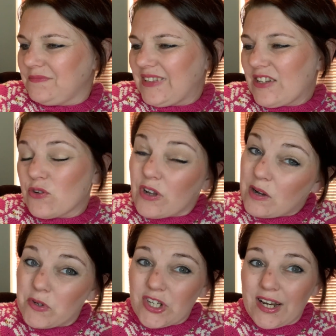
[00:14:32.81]
I don't know how
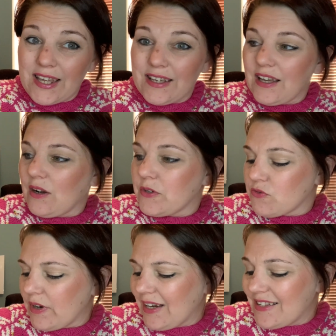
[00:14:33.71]
much I like how it's
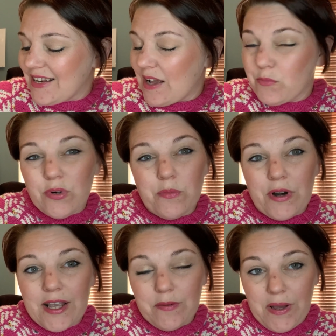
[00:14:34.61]
written. It's an Amber
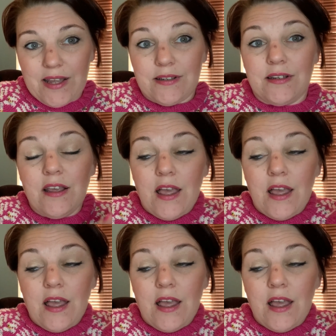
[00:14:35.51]
O'Brien pattern.